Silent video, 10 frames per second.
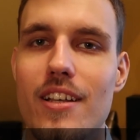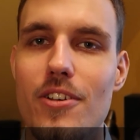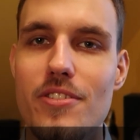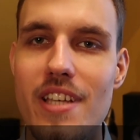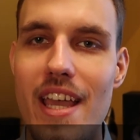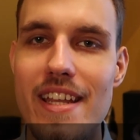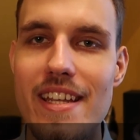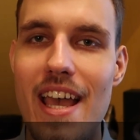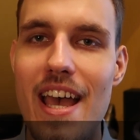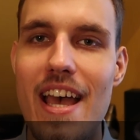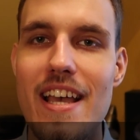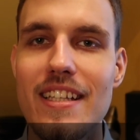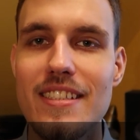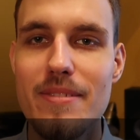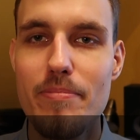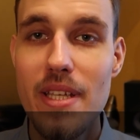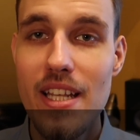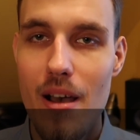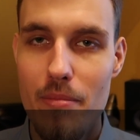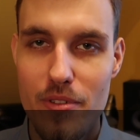contain a
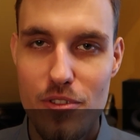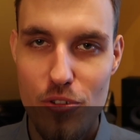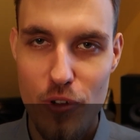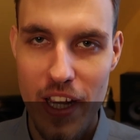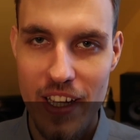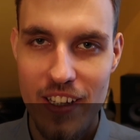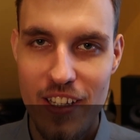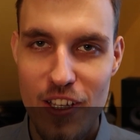speedup trick